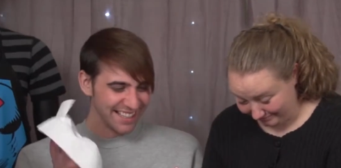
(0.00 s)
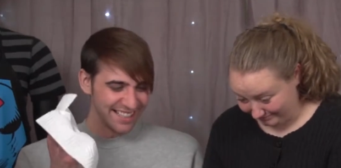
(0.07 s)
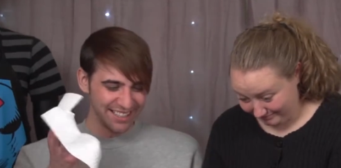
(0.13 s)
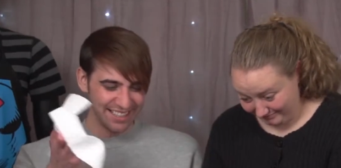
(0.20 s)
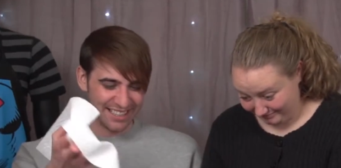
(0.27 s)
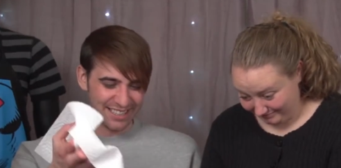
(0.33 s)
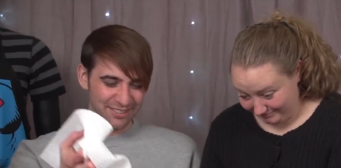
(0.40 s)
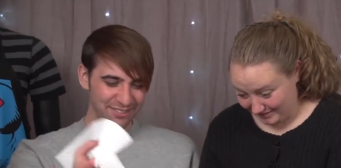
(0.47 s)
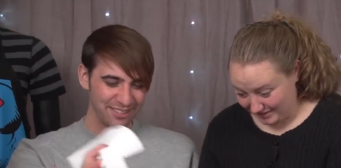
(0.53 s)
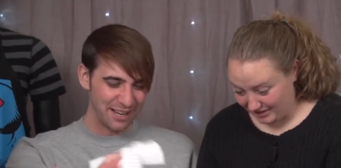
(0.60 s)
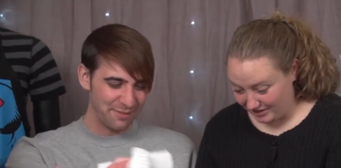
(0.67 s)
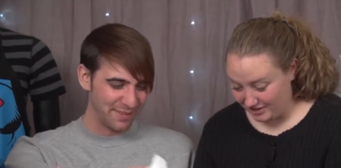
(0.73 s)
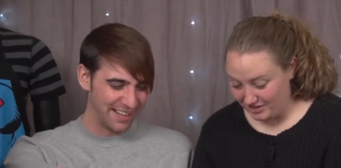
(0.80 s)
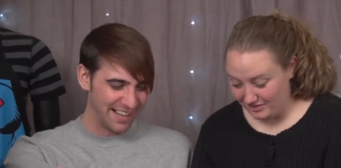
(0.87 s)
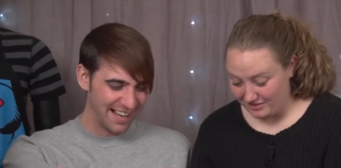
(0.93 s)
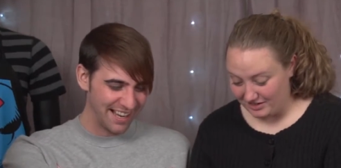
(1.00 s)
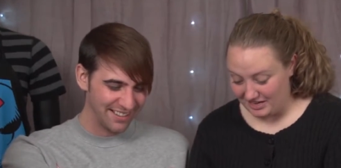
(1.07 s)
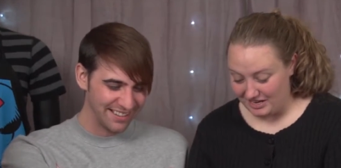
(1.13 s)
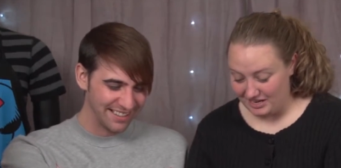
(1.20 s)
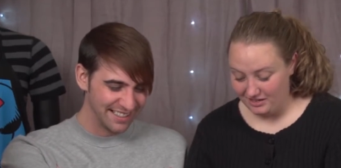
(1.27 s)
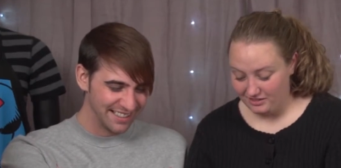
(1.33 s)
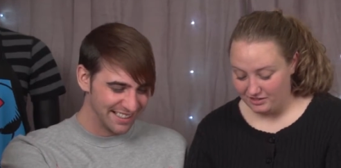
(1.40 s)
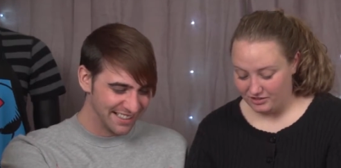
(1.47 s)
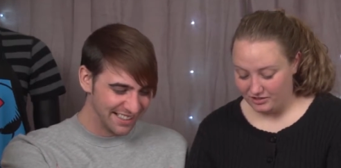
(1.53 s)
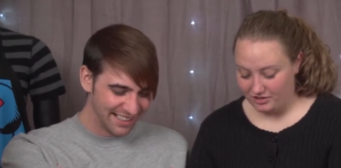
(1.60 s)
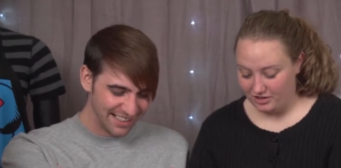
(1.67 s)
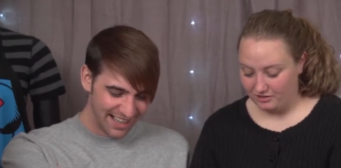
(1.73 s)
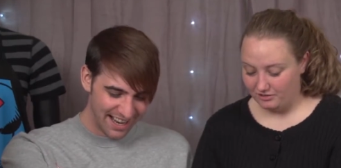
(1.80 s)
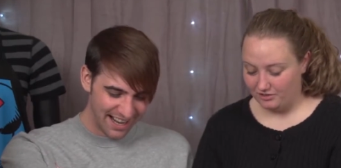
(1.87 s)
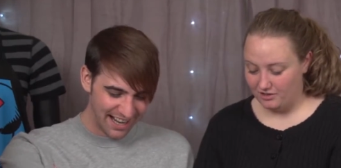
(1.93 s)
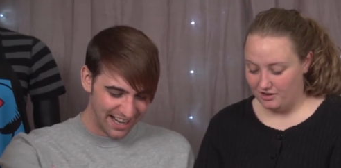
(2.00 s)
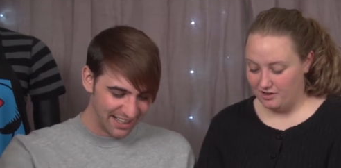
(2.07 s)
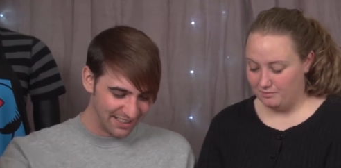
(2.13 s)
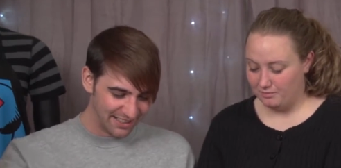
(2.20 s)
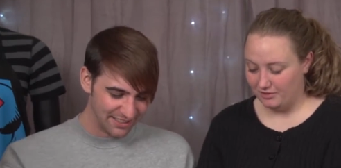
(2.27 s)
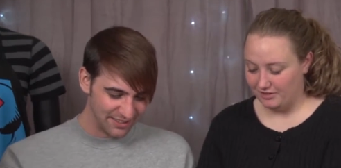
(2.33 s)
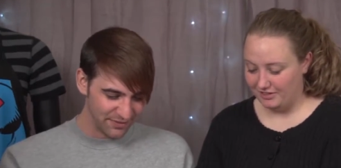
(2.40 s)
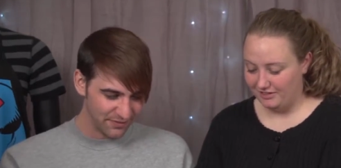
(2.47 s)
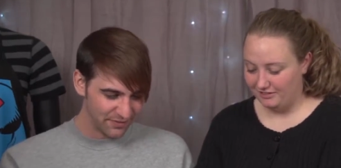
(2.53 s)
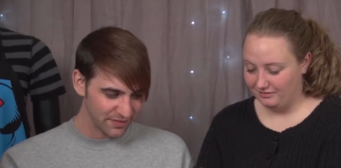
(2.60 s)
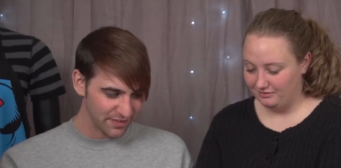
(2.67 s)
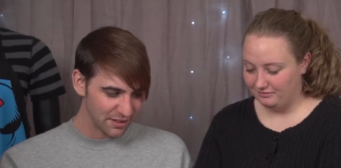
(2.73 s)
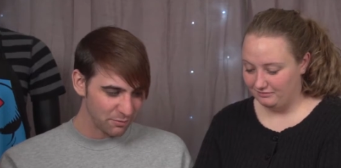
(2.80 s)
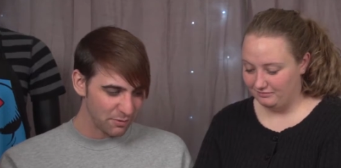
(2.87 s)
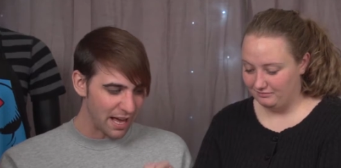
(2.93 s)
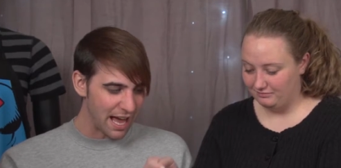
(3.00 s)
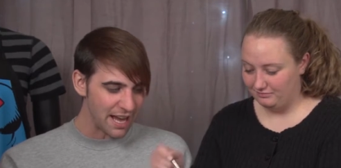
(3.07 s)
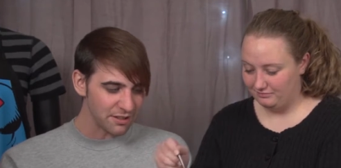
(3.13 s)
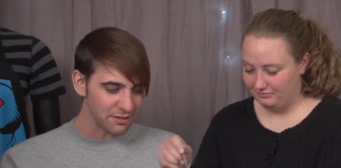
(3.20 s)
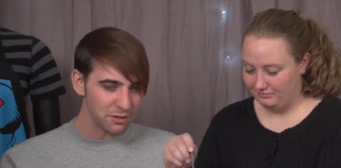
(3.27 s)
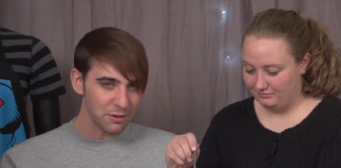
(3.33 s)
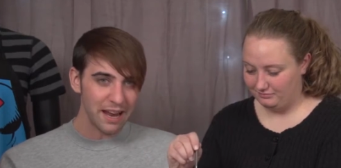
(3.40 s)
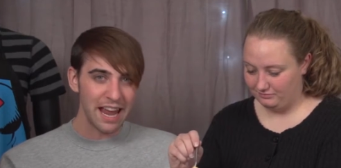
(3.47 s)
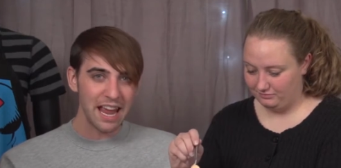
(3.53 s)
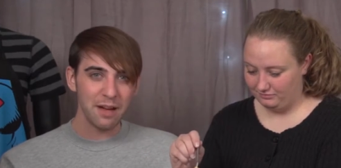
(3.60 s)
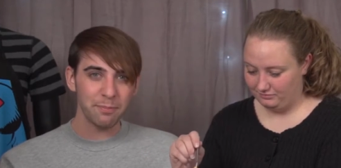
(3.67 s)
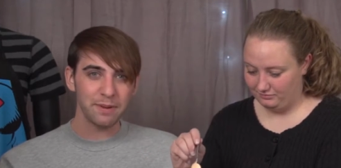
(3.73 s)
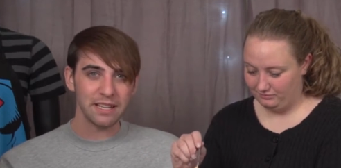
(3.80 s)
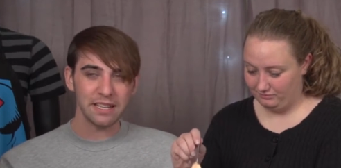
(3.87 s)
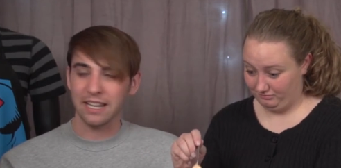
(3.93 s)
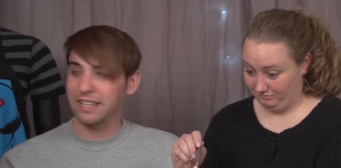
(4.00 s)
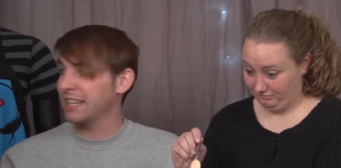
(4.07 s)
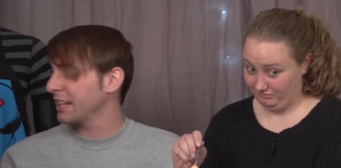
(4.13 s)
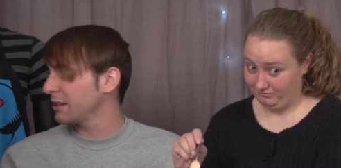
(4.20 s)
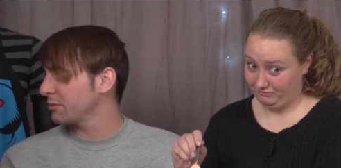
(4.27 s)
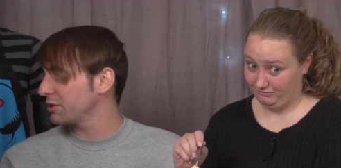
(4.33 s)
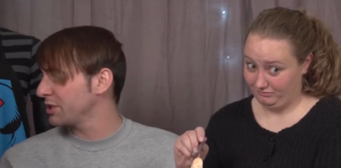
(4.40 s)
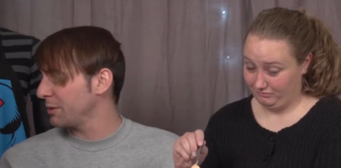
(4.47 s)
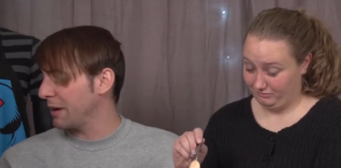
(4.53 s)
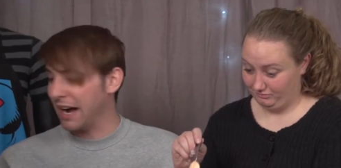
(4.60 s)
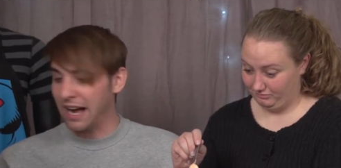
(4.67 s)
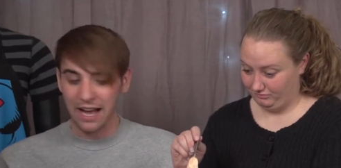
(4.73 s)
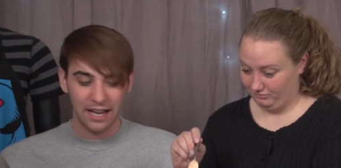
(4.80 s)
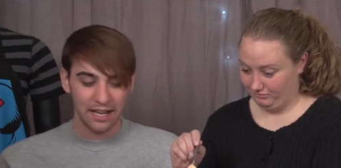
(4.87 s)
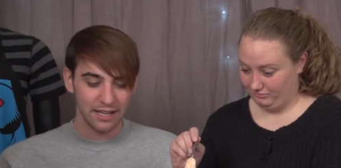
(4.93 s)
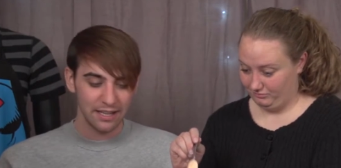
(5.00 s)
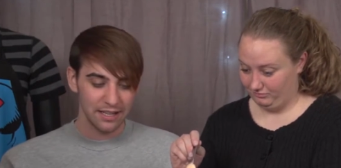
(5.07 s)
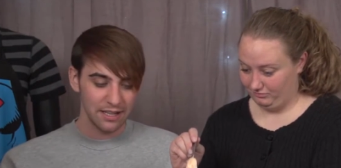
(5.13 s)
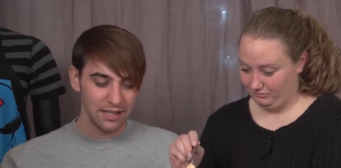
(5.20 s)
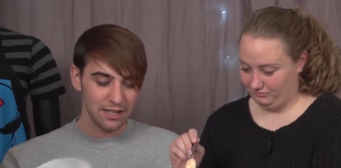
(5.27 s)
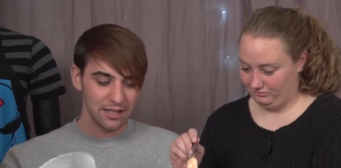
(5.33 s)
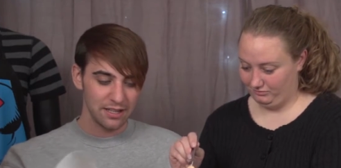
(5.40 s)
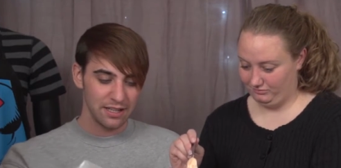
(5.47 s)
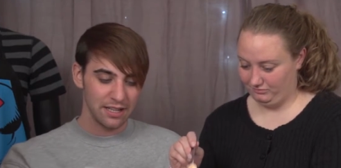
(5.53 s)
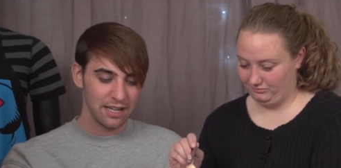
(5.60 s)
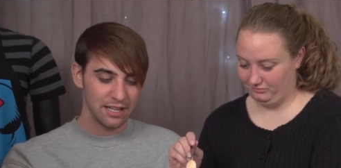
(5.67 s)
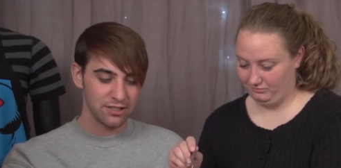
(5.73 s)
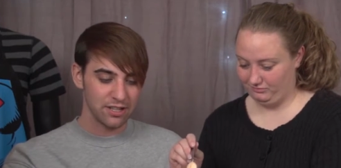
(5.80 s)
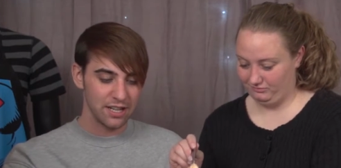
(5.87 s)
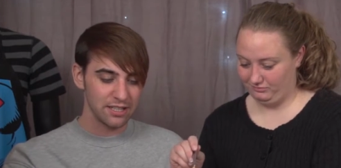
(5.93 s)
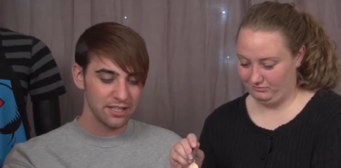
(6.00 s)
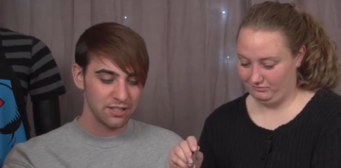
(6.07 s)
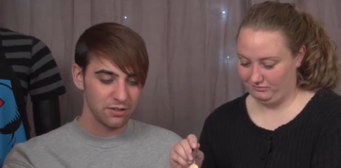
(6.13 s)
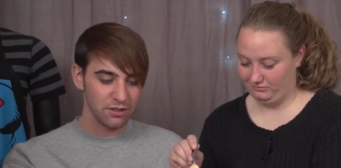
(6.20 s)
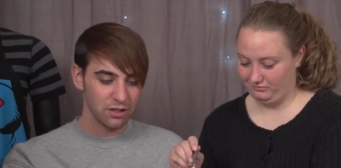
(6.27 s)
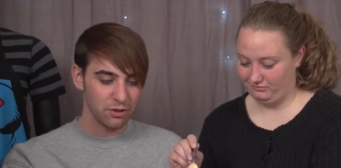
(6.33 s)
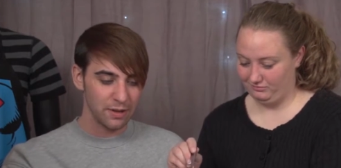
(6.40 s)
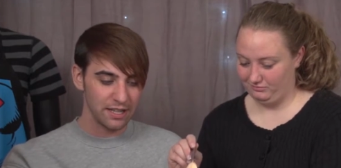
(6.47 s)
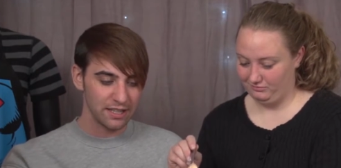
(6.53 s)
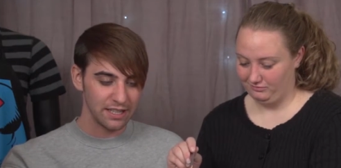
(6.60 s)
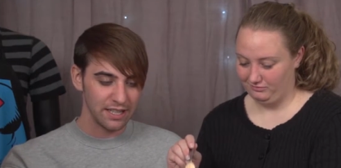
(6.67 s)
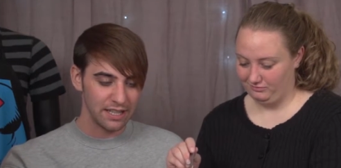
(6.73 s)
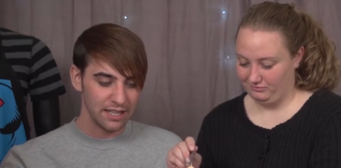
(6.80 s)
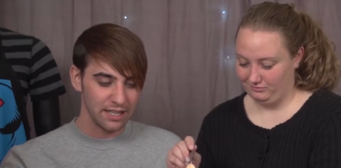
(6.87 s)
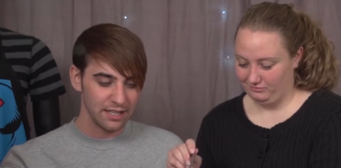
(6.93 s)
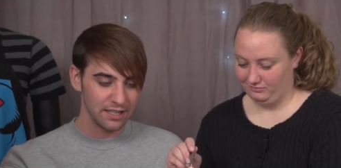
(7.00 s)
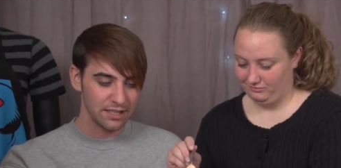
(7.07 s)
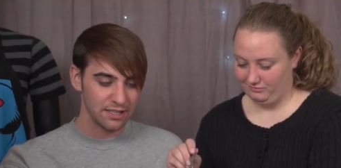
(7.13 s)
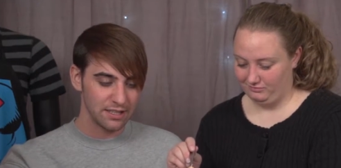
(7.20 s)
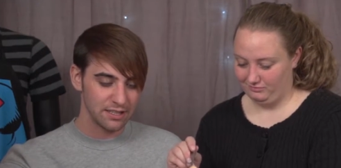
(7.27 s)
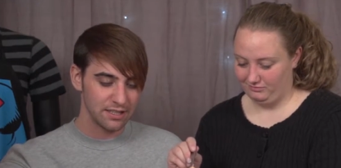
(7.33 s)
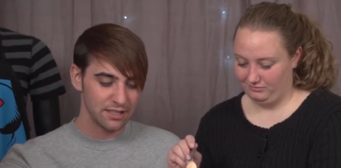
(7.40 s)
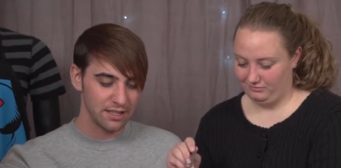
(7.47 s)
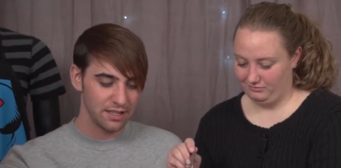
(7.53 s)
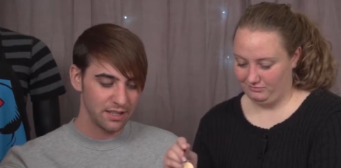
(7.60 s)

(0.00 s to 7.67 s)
Speaker 1: You need to
Speaker 2: wipe it off. You can't even heat the chocolate up right.
Speaker 1: Well, I don't know what happened. I think it was too hot. I tried to do it quickly, and it's